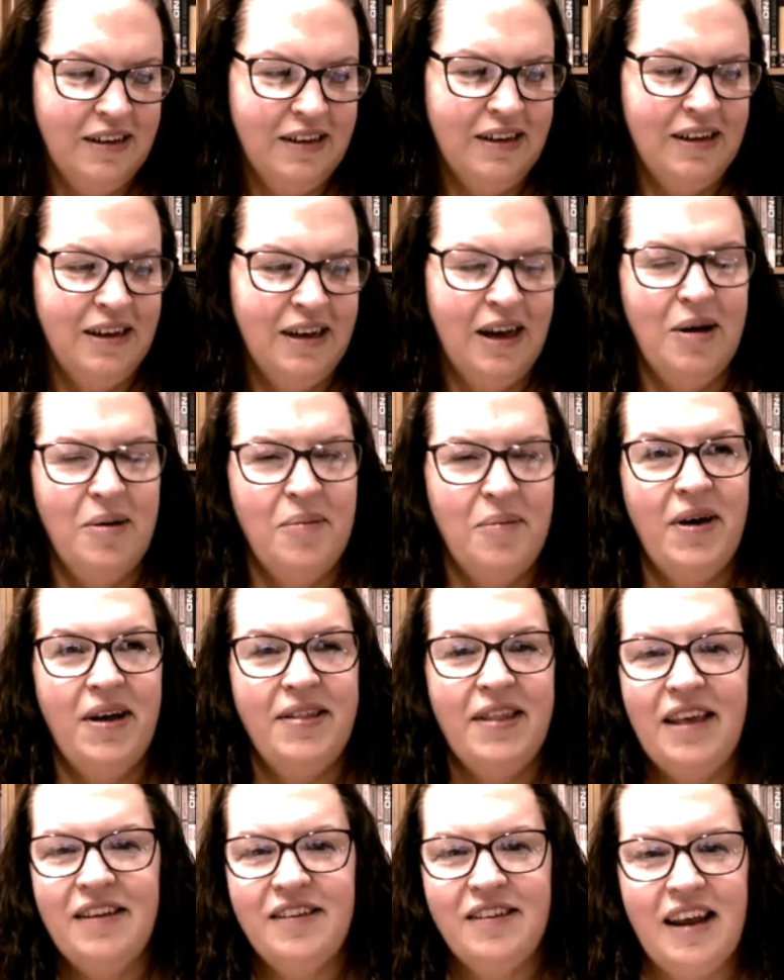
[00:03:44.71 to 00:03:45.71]
And
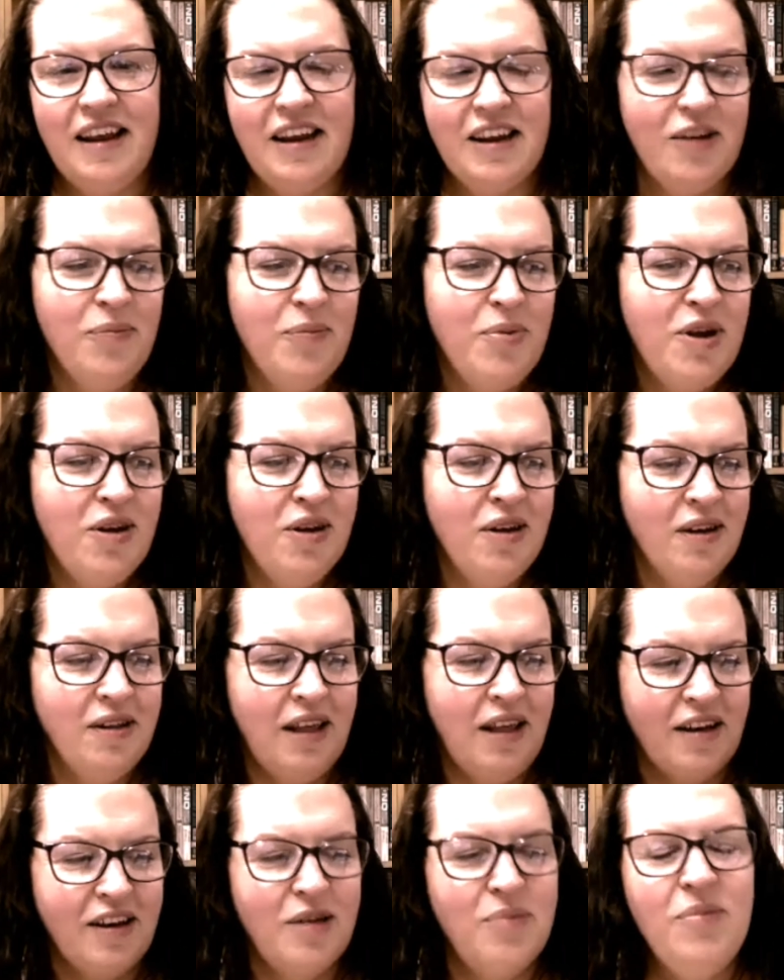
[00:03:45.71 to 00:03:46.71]
there's
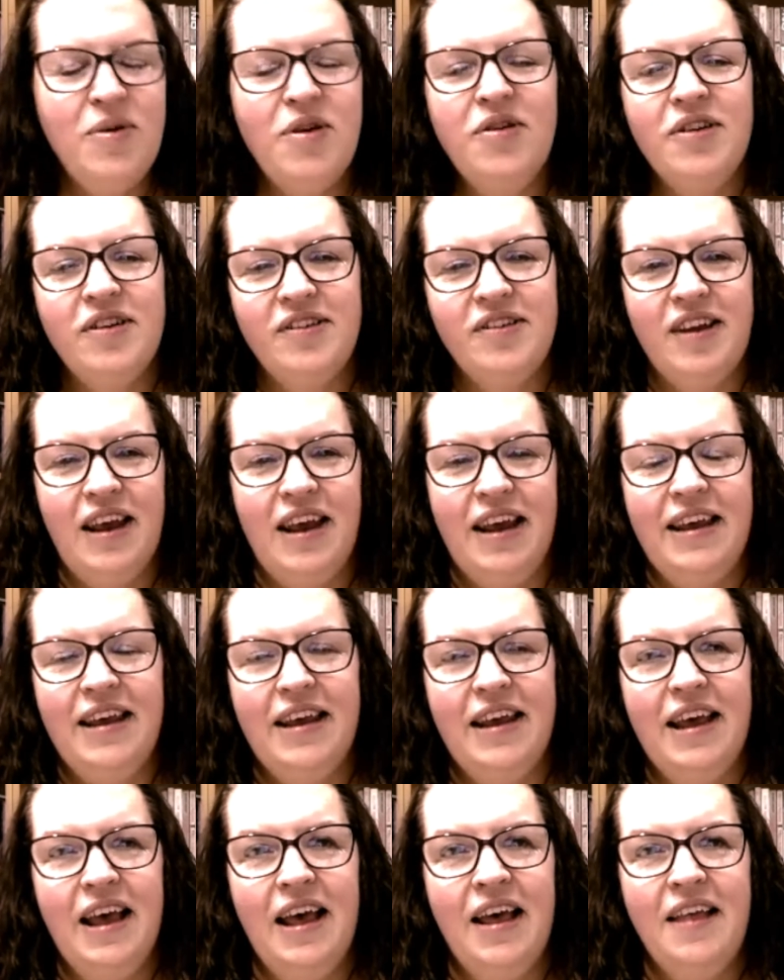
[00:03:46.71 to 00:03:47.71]
that community
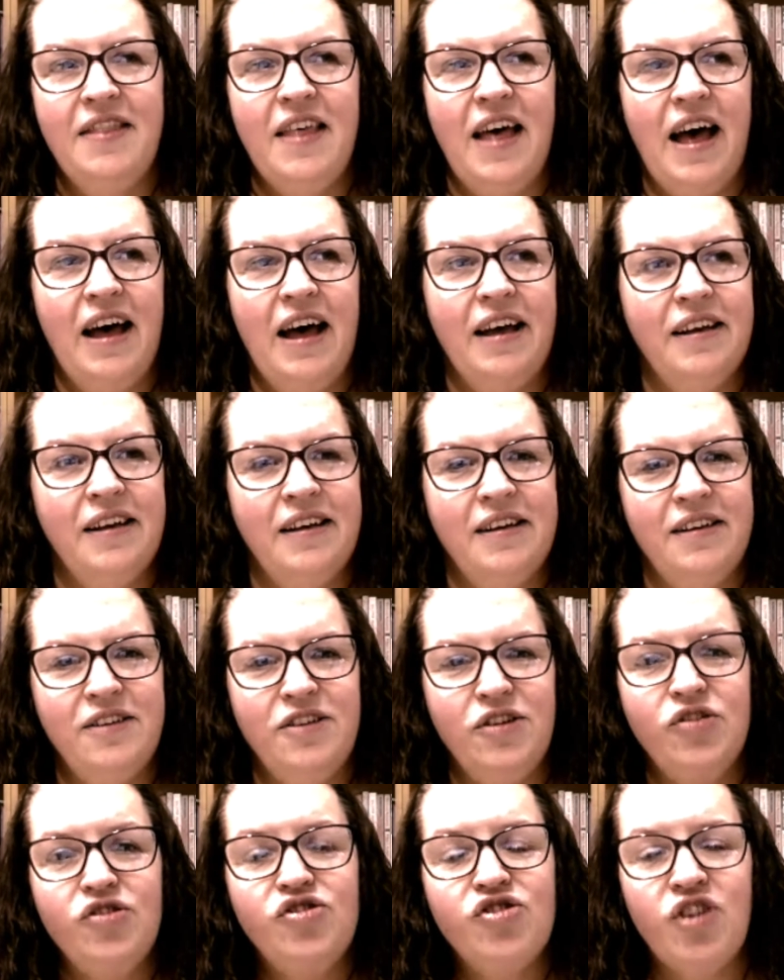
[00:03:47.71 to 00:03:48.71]
that
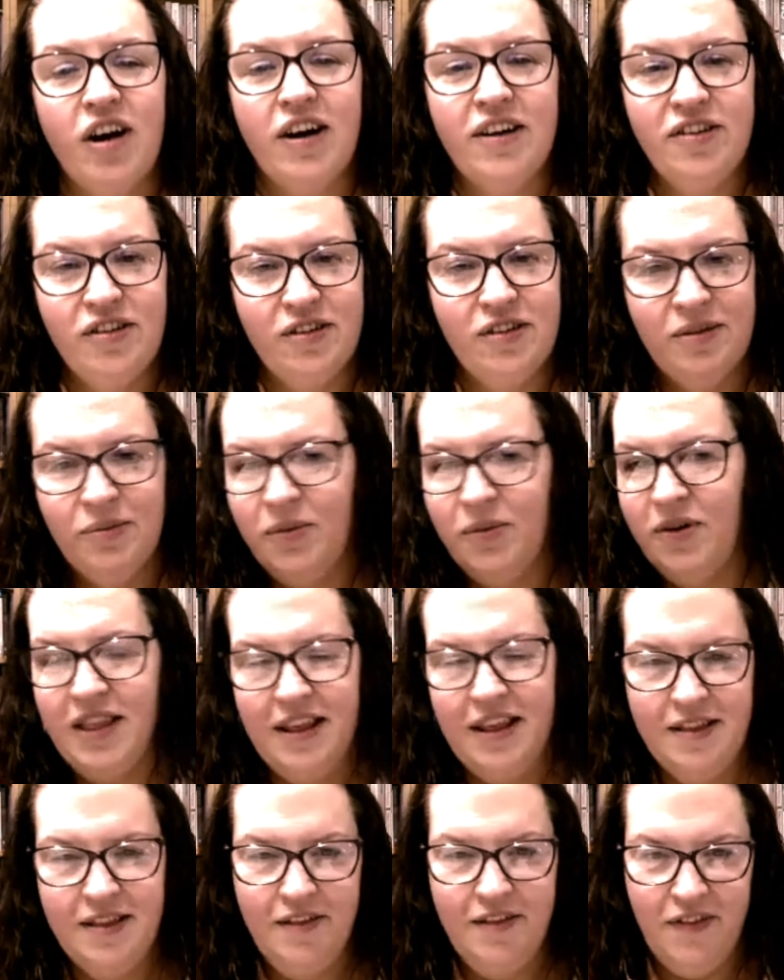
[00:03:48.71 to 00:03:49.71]
you trust
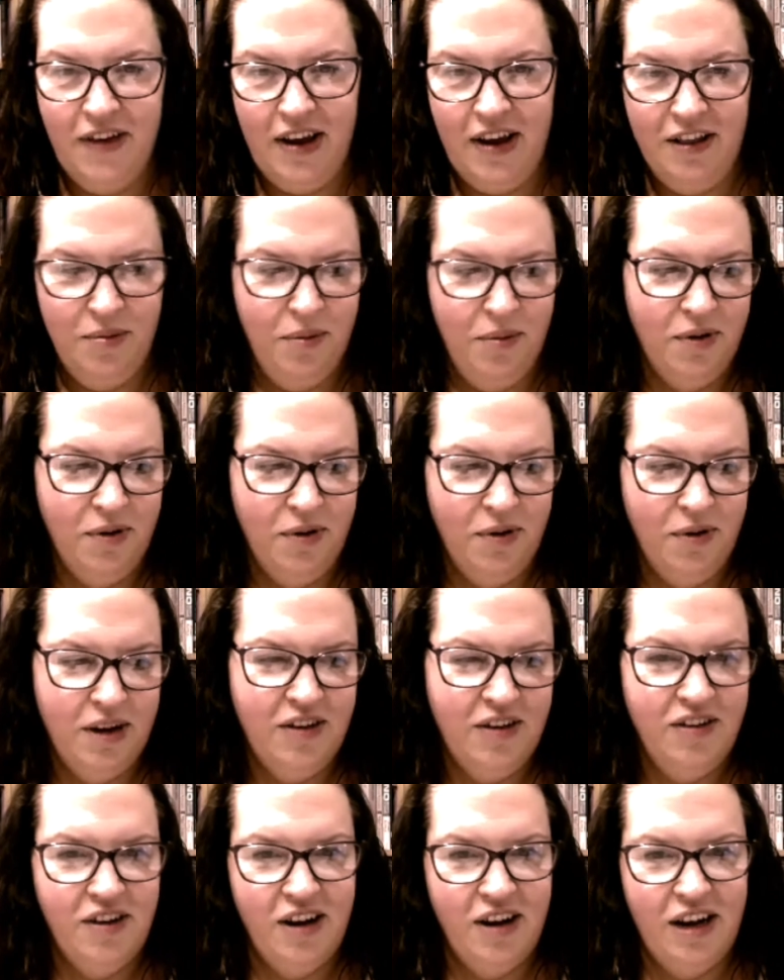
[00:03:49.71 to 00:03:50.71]
within the faith
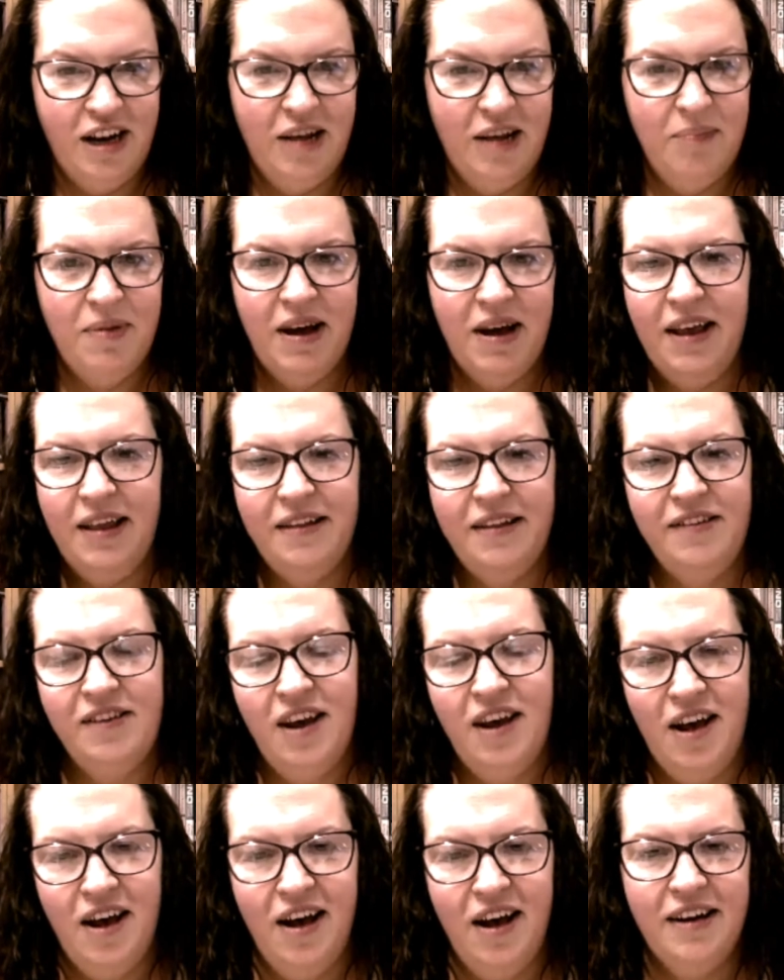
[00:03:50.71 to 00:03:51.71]
walking journey, but in
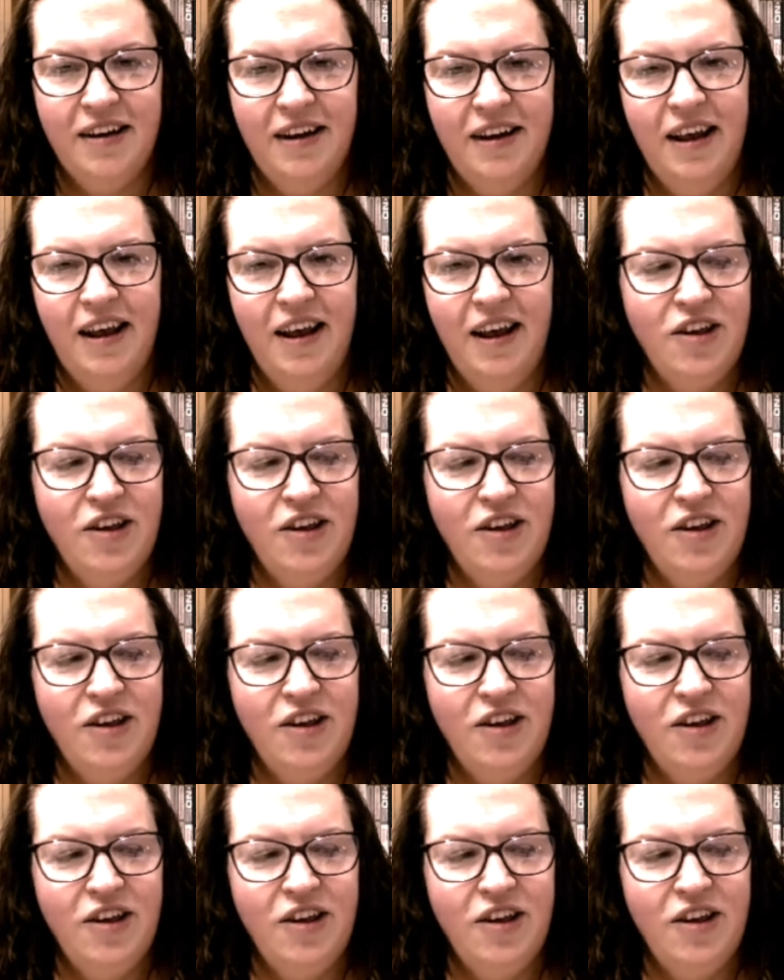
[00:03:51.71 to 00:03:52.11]
turn,